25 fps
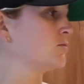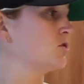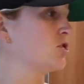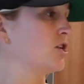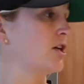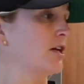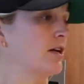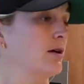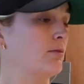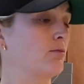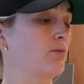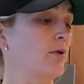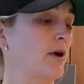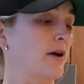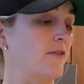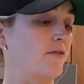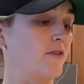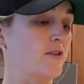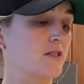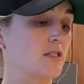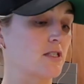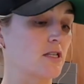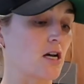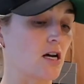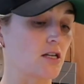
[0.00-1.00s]
chicken
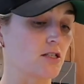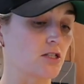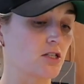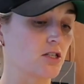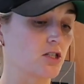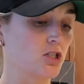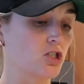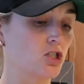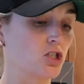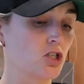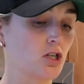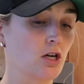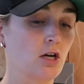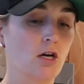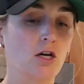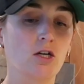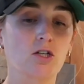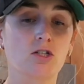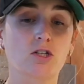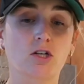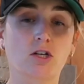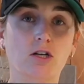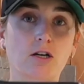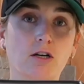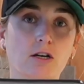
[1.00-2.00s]
breakfast sausage
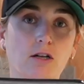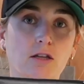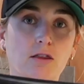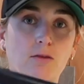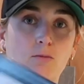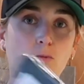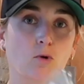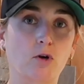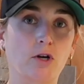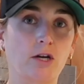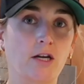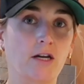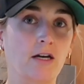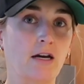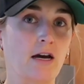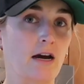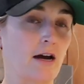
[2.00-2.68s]
to cook in the morning.